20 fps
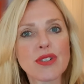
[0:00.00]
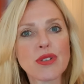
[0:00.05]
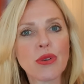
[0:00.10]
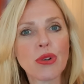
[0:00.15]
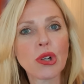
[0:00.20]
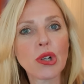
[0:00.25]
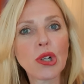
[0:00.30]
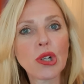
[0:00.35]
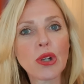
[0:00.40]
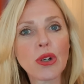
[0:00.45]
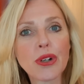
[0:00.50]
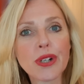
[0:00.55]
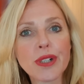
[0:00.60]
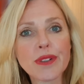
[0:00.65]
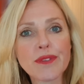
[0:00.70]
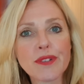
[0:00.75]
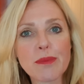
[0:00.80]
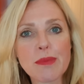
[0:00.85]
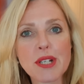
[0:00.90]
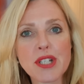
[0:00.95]
to
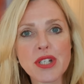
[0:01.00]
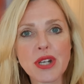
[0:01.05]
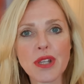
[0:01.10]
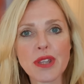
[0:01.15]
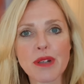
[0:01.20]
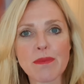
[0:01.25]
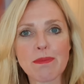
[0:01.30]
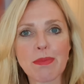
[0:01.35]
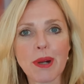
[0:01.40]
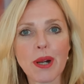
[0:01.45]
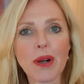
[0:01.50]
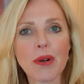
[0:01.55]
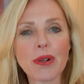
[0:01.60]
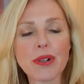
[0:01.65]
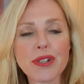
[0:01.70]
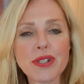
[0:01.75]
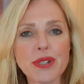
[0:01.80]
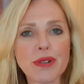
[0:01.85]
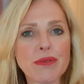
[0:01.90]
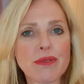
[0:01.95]
learn from each other, but
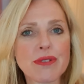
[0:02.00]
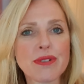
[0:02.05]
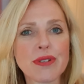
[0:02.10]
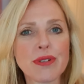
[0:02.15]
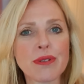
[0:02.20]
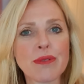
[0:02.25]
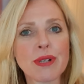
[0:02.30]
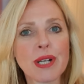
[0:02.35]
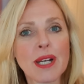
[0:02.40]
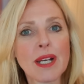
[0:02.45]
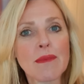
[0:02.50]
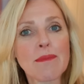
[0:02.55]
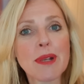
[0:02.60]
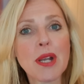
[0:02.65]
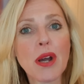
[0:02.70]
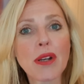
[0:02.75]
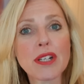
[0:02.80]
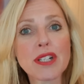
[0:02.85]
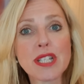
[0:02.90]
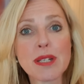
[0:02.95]
also to
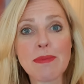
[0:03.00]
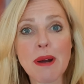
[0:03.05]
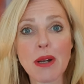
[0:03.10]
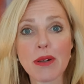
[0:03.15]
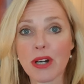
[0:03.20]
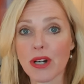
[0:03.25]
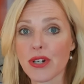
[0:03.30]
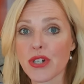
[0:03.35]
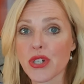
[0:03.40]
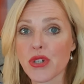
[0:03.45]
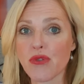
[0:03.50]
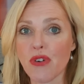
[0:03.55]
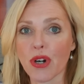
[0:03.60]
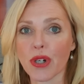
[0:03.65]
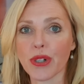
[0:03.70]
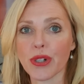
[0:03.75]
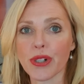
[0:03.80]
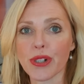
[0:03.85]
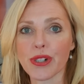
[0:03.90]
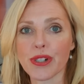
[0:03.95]
be honest about our
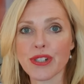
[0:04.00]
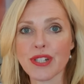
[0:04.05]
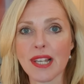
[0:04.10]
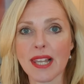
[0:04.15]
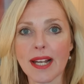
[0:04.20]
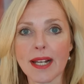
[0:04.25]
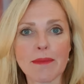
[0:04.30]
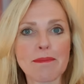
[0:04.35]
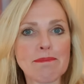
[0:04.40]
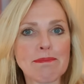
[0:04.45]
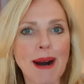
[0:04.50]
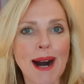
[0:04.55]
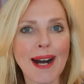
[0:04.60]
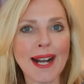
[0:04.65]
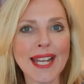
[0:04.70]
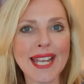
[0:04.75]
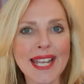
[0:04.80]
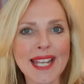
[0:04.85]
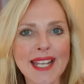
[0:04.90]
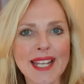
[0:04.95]
struggles, like
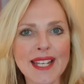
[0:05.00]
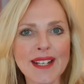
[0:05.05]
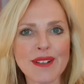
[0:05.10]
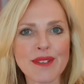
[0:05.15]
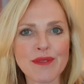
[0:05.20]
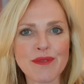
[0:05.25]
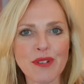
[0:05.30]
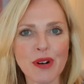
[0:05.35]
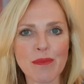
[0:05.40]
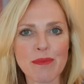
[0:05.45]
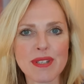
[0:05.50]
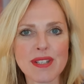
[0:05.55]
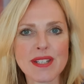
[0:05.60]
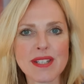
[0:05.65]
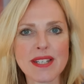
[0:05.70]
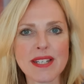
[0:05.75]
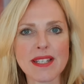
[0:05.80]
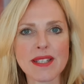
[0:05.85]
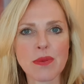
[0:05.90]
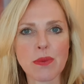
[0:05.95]
buy-in from the
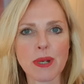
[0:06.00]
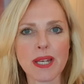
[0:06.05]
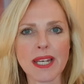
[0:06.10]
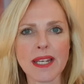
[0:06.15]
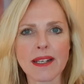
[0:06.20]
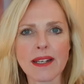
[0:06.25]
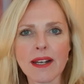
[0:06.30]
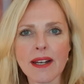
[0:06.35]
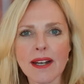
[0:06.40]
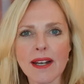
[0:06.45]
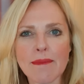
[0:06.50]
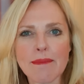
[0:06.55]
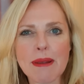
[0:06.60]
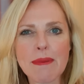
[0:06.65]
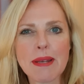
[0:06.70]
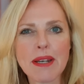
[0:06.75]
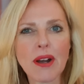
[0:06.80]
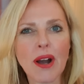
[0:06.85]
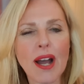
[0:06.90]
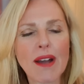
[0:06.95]
C-suite,
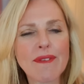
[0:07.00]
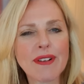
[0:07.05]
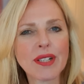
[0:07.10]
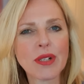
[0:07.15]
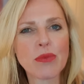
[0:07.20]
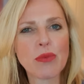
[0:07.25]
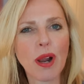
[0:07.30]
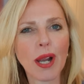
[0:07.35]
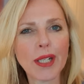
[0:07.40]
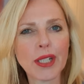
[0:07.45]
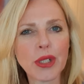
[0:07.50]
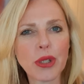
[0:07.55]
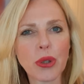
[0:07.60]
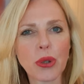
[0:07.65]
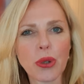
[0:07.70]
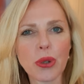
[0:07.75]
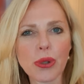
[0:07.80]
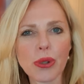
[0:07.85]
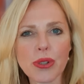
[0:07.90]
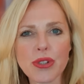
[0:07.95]
maybe not having the right
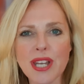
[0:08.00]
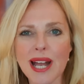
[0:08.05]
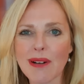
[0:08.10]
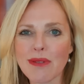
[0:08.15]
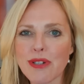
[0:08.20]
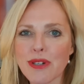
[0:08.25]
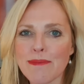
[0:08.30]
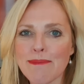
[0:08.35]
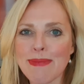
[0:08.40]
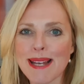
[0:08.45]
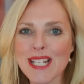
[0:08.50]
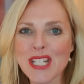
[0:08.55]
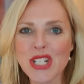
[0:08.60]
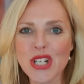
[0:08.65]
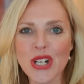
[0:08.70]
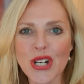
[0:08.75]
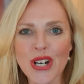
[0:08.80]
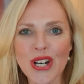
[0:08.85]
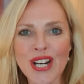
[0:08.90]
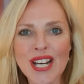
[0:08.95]
goals, how to
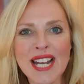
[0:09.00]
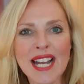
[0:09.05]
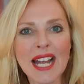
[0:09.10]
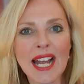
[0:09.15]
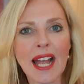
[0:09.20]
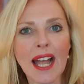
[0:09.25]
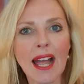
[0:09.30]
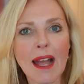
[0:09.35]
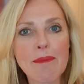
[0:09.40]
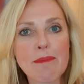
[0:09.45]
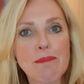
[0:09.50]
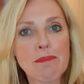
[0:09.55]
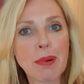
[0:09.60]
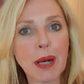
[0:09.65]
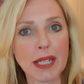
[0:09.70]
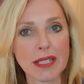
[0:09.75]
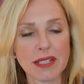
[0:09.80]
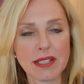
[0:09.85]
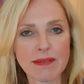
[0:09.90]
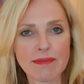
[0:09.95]
measure,
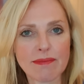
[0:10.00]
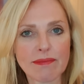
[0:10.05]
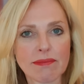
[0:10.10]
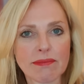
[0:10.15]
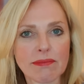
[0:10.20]
but